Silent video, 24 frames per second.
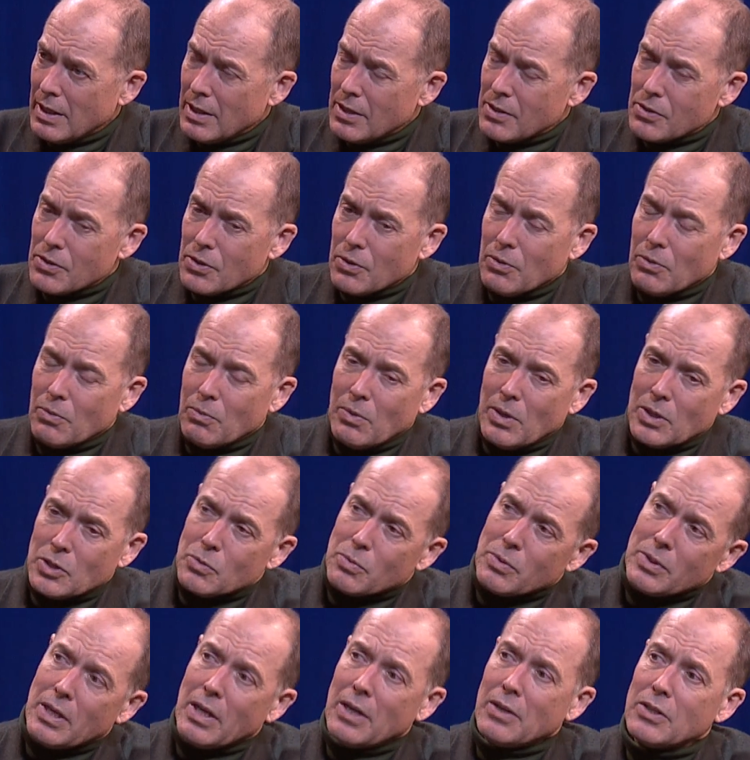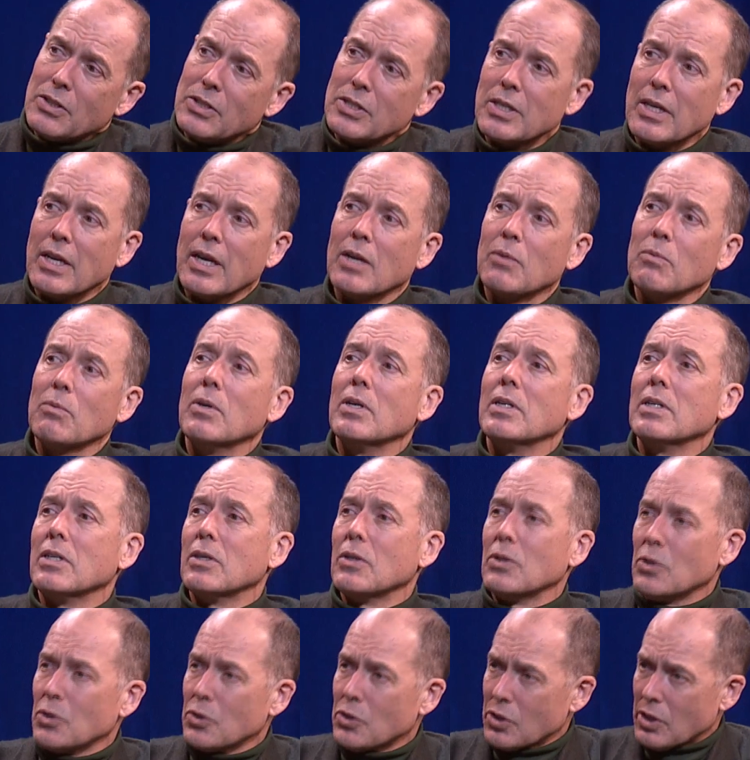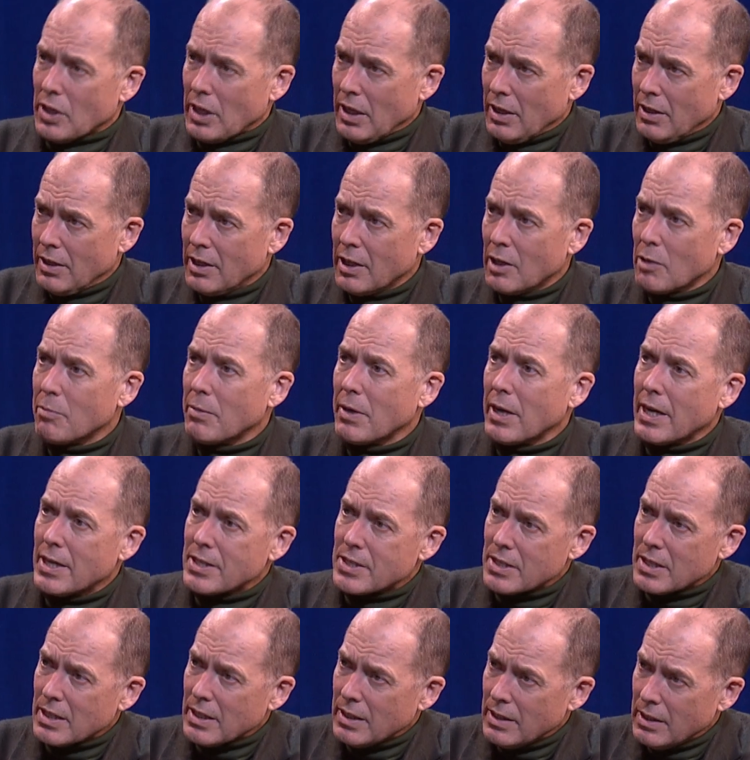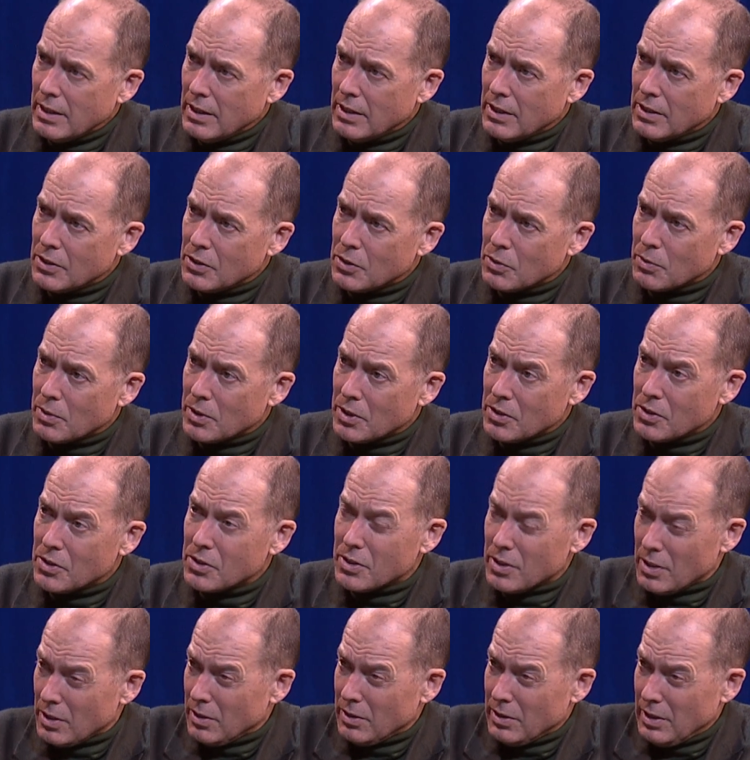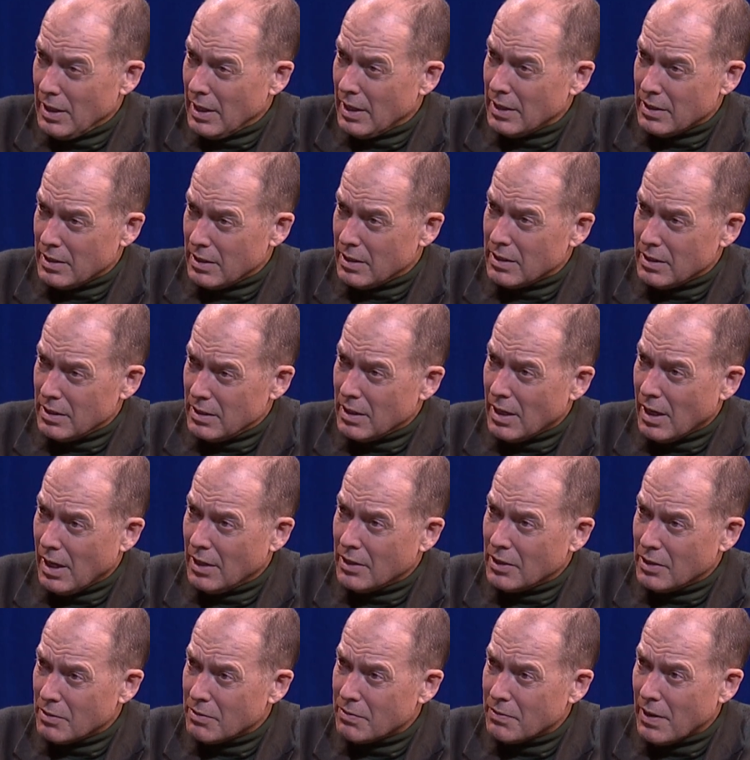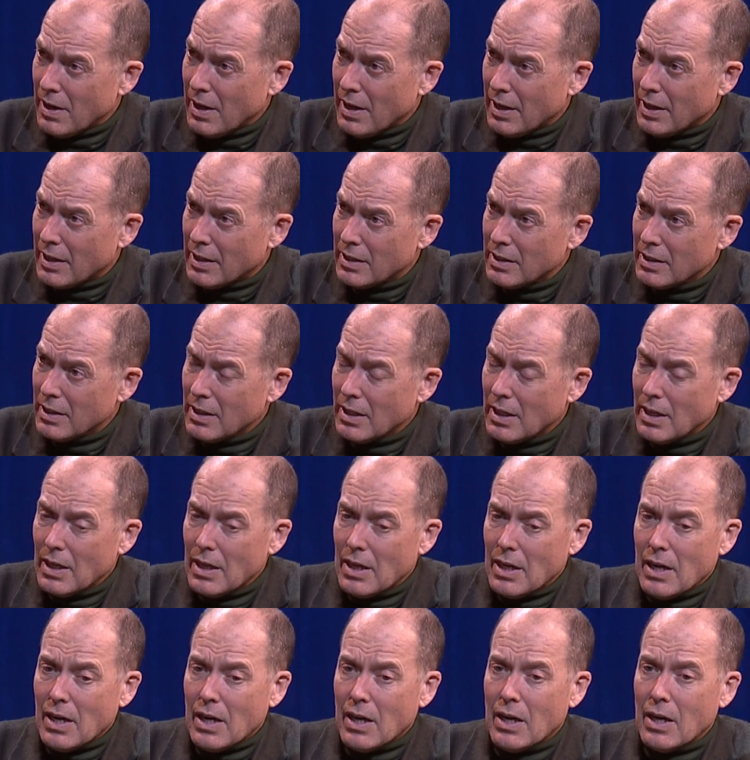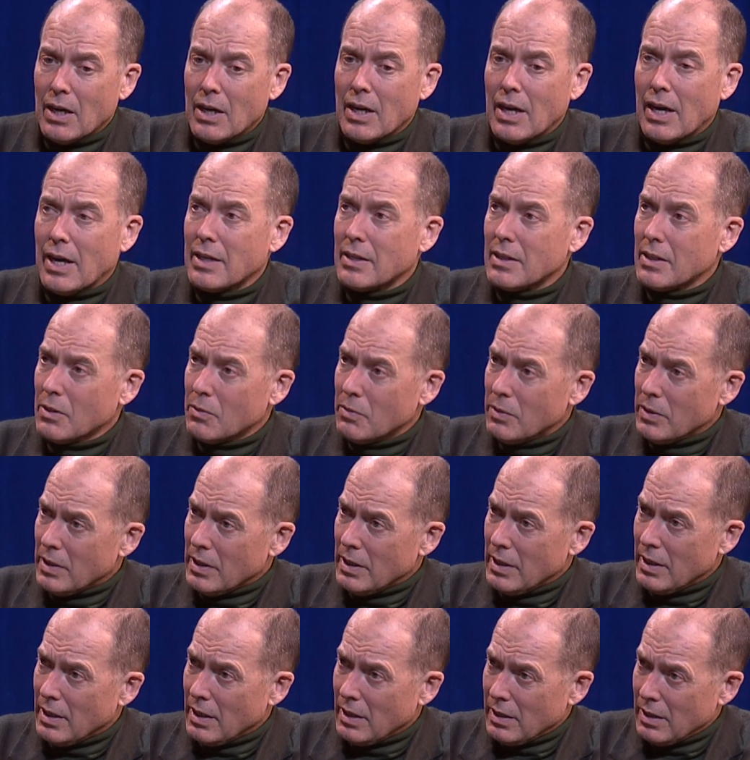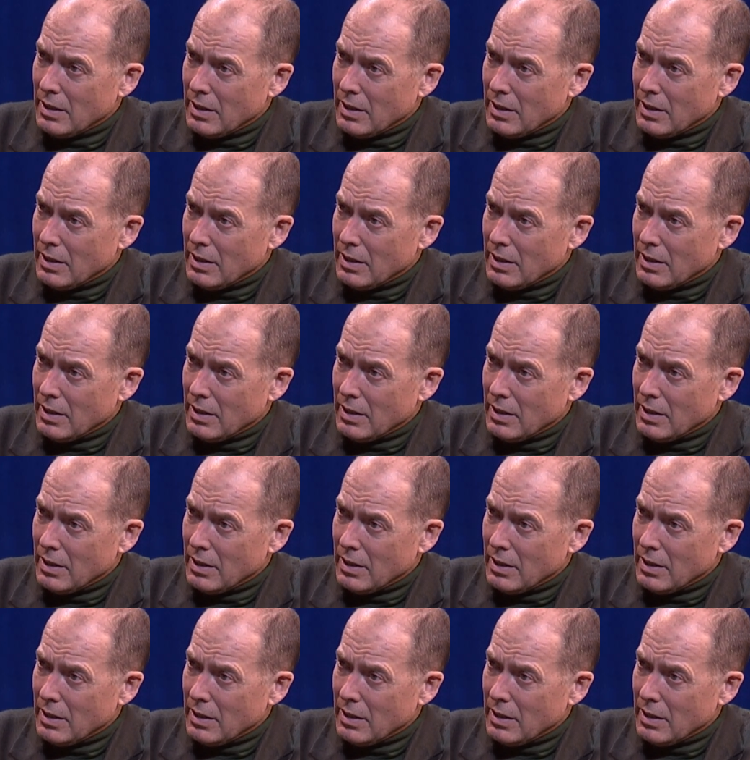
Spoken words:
So once we understand what Earth's carrying capacity is, which is still yet undefined, I think we can get